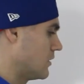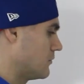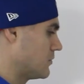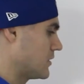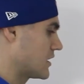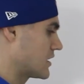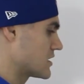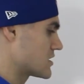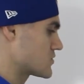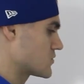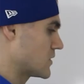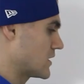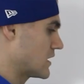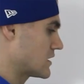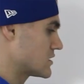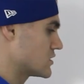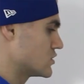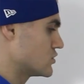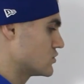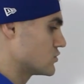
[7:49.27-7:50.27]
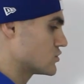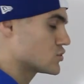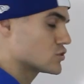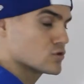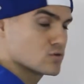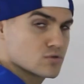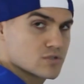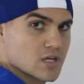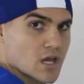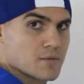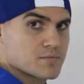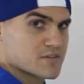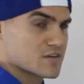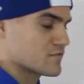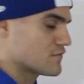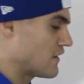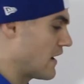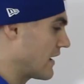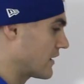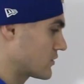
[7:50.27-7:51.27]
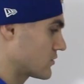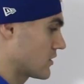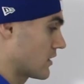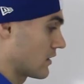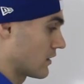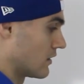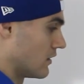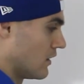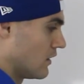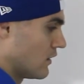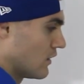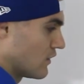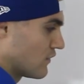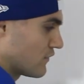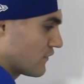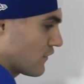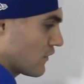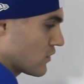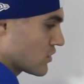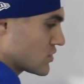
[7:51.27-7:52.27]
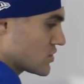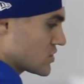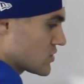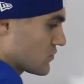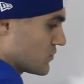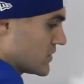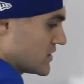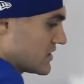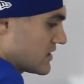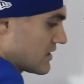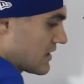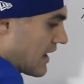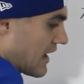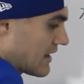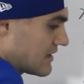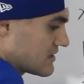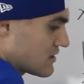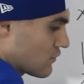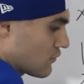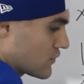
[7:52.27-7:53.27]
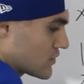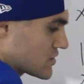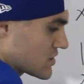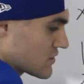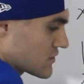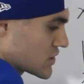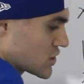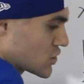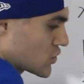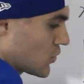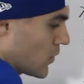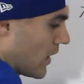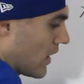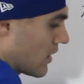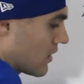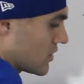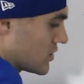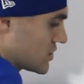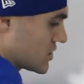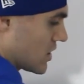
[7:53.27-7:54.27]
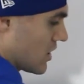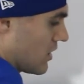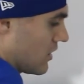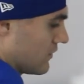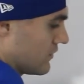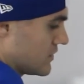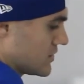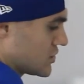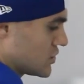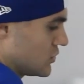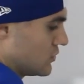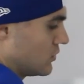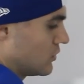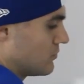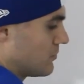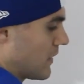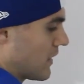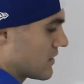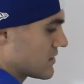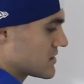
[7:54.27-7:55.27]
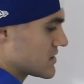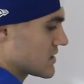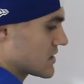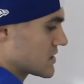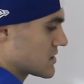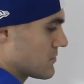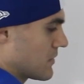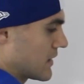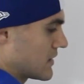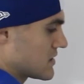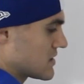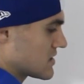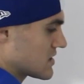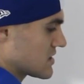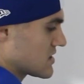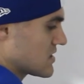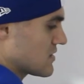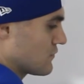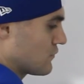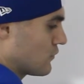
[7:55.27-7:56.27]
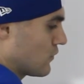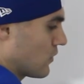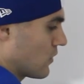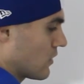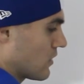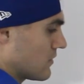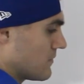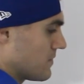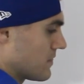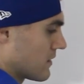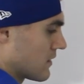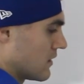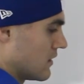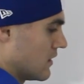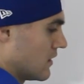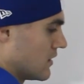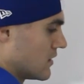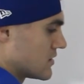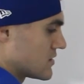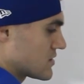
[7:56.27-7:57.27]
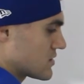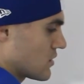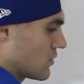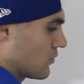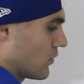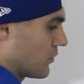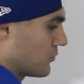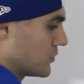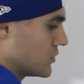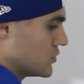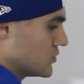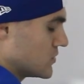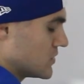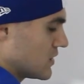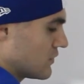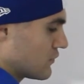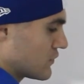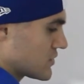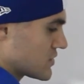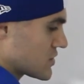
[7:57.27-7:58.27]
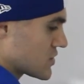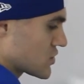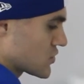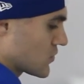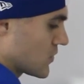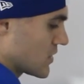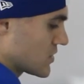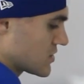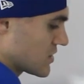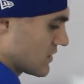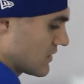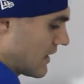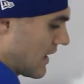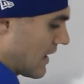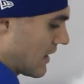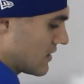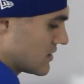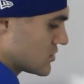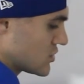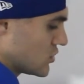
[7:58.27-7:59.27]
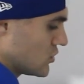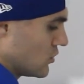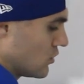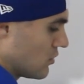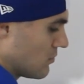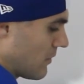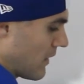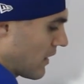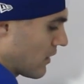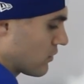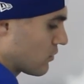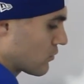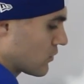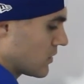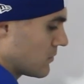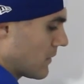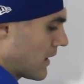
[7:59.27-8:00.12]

because we had to do two types of factoring. First, we did a difference of squares on this u to the power 6 minus 64. So when we do a difference of squares on that, it's u to the power 3